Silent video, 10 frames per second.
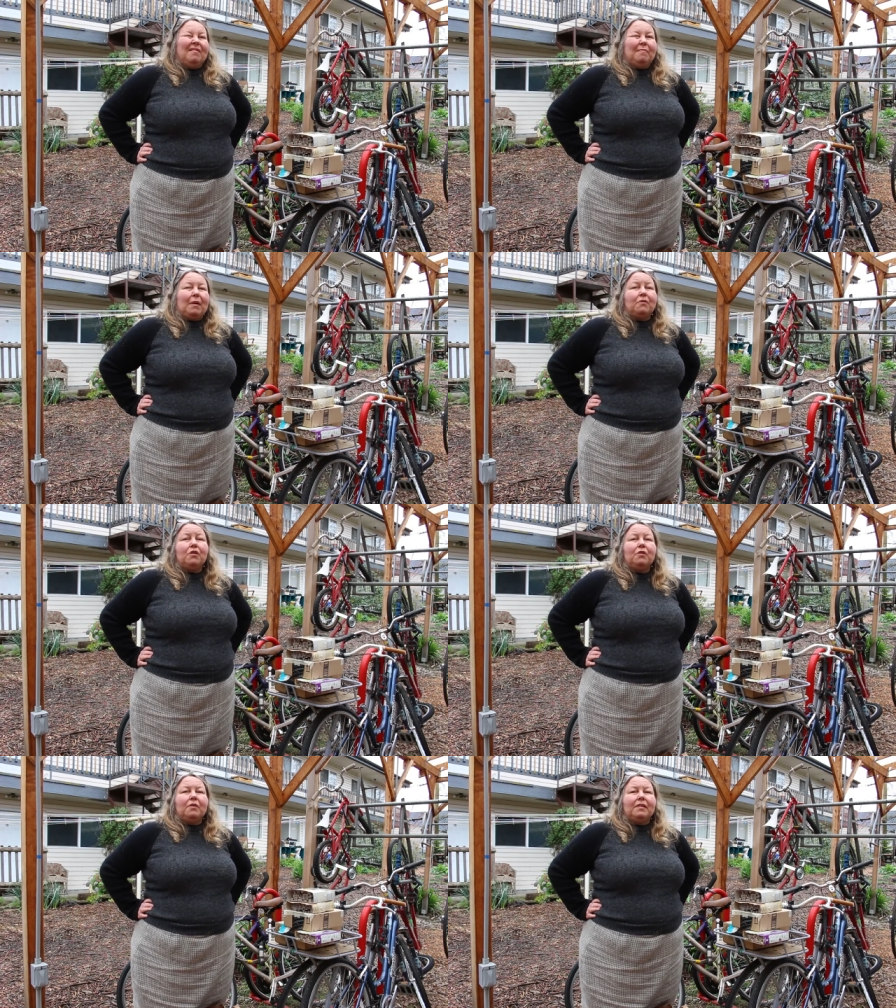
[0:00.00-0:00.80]
about
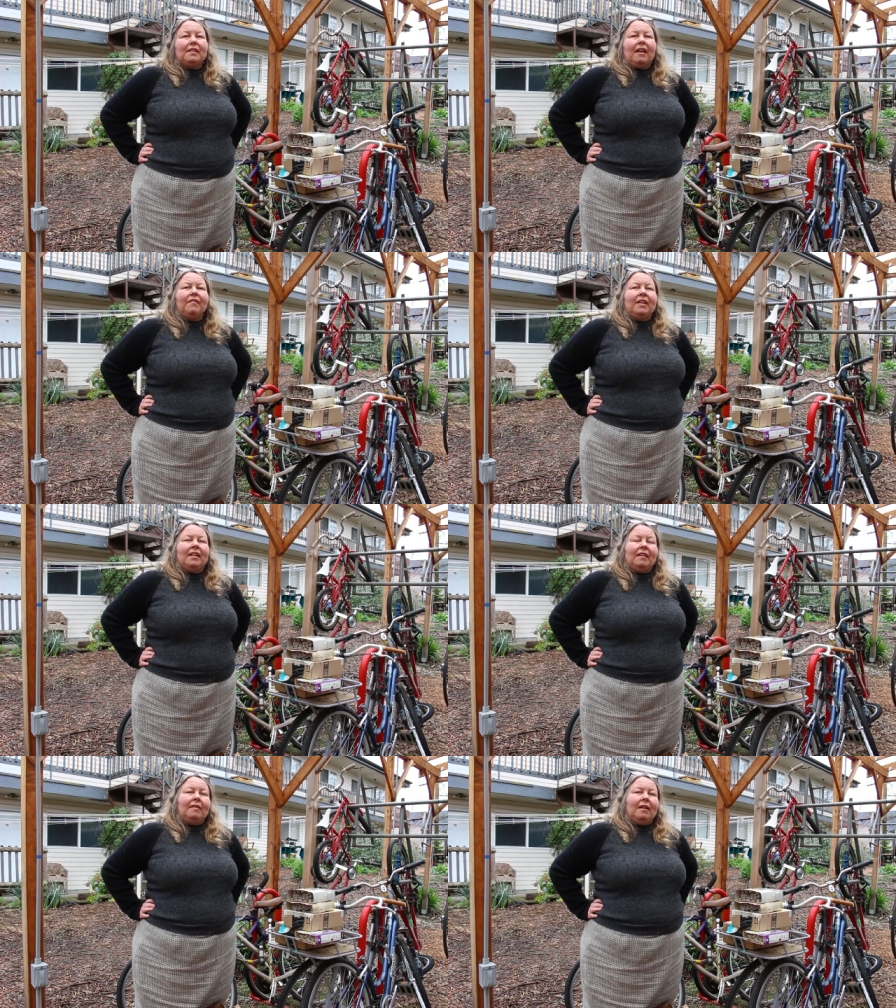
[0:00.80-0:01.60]
two to
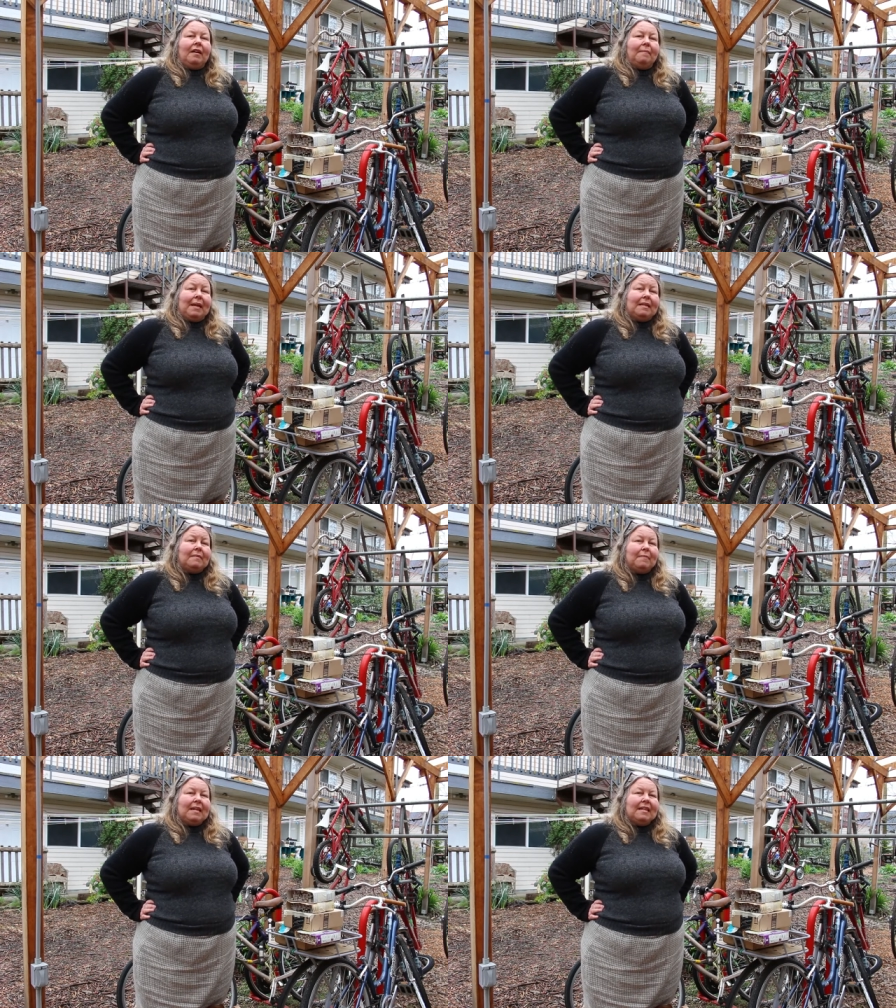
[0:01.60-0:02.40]
seven uh,
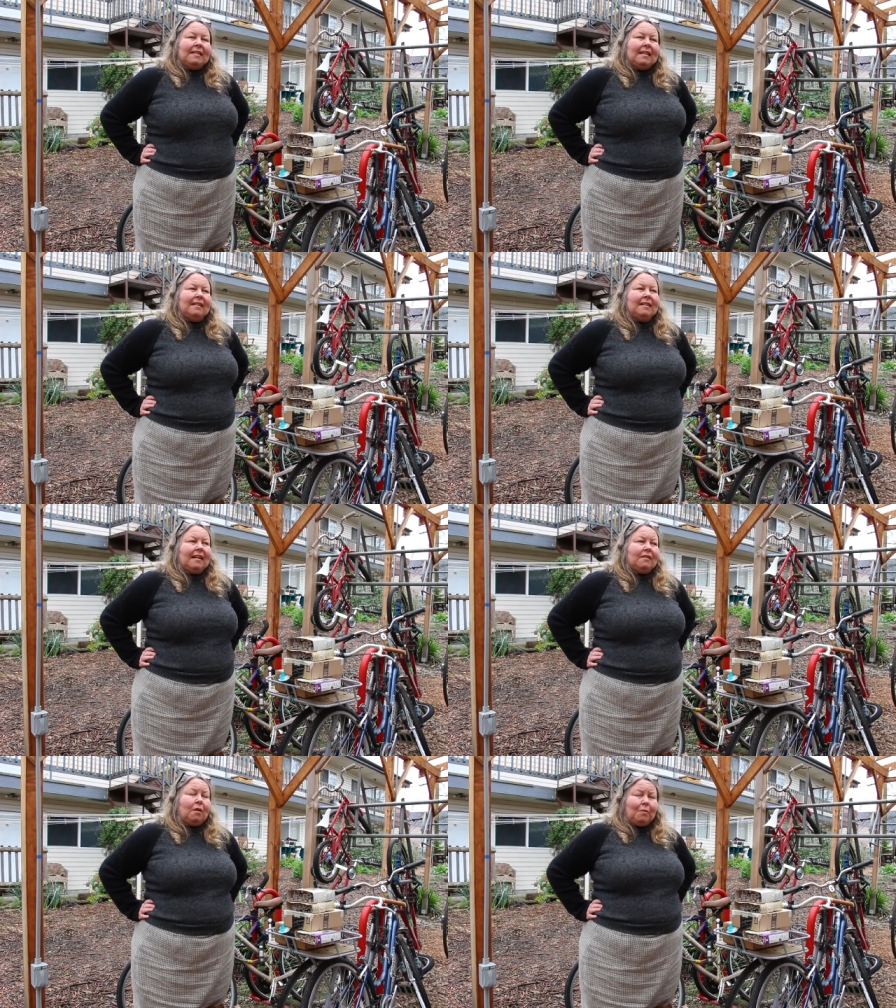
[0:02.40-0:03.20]
mason bees and it
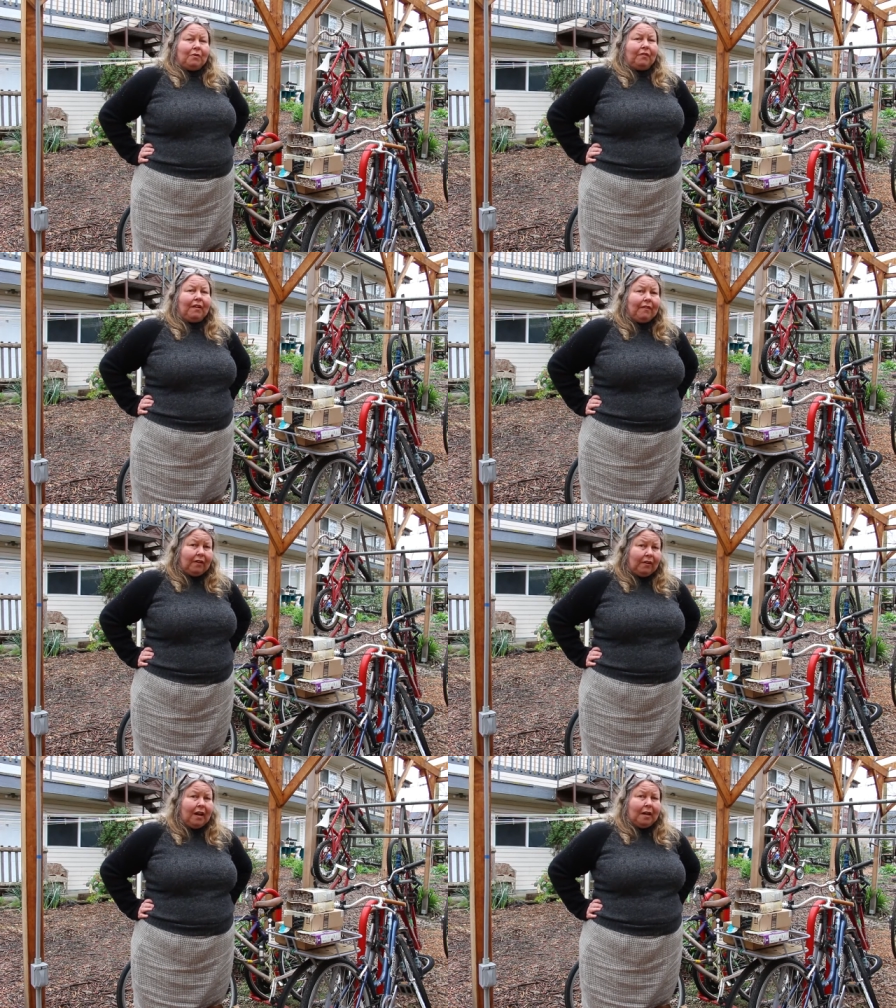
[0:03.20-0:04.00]
takes almost
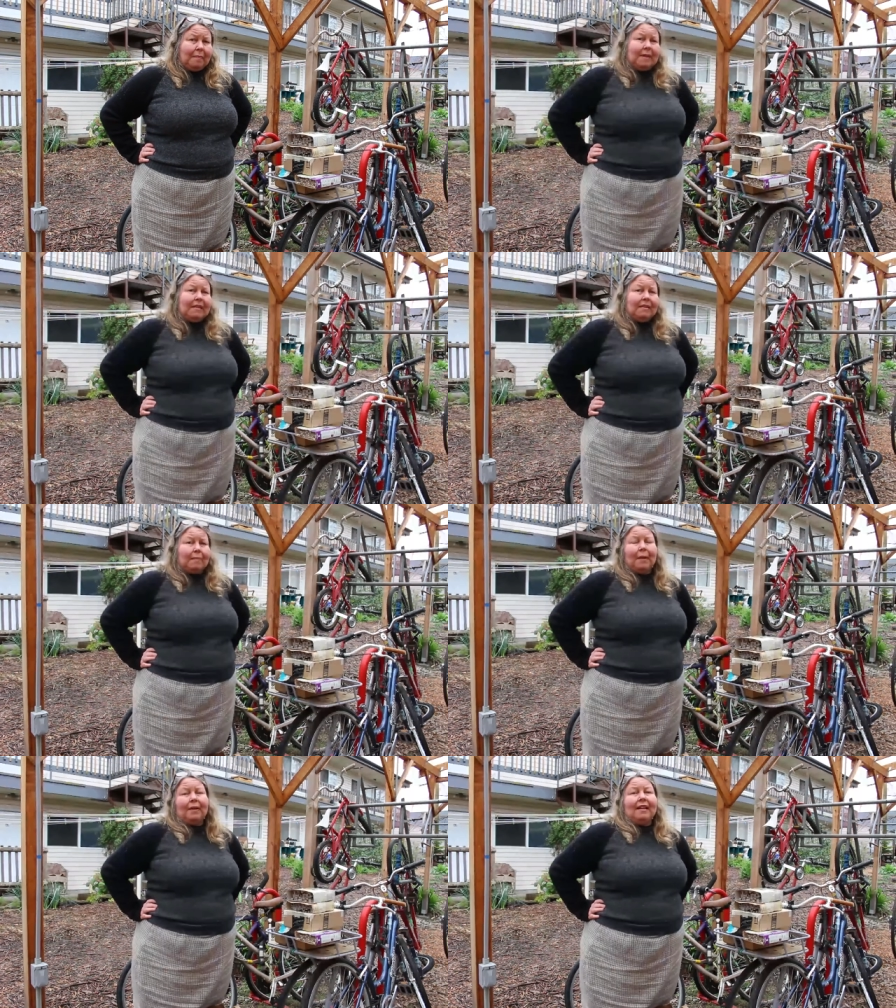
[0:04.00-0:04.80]
500 honeybees to
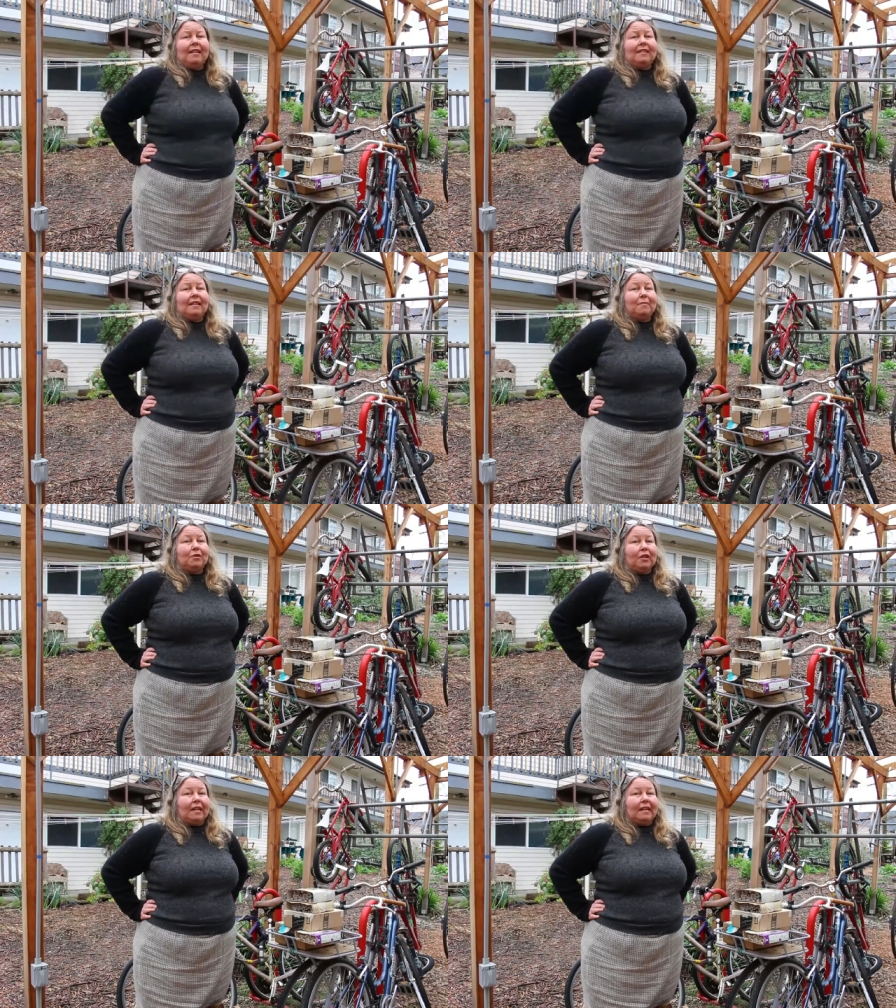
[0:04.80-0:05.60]
pollinate the same
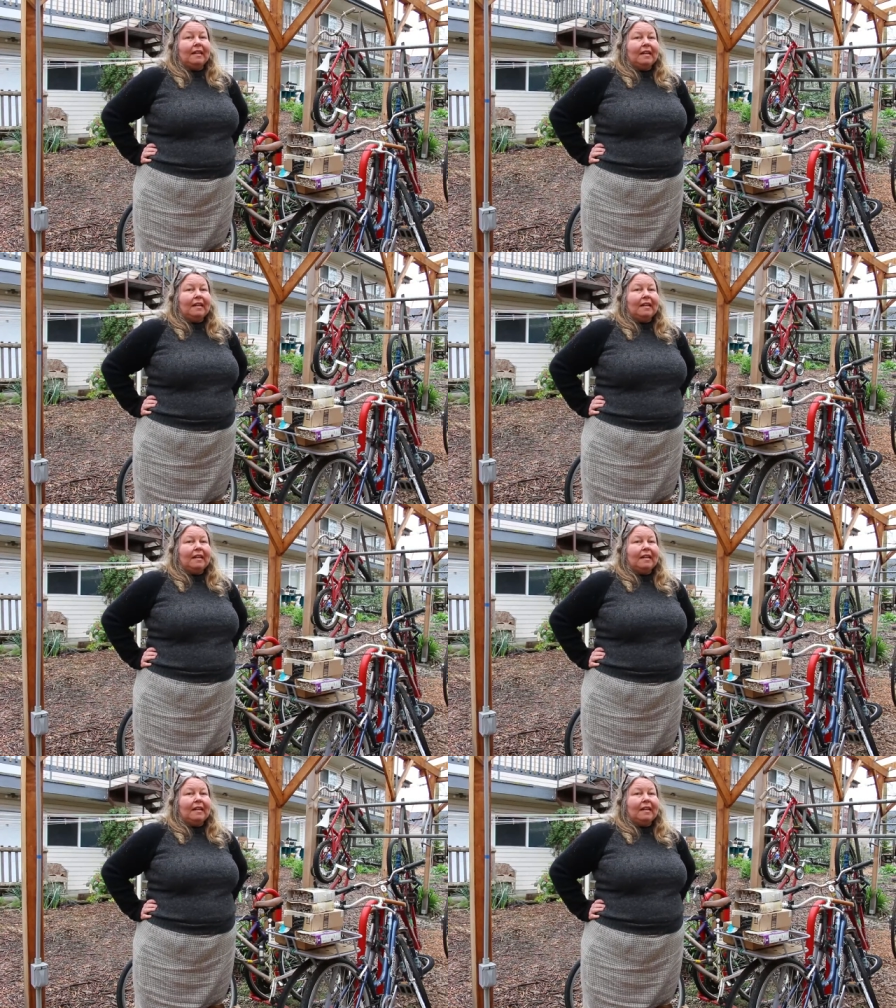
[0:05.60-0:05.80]
tree.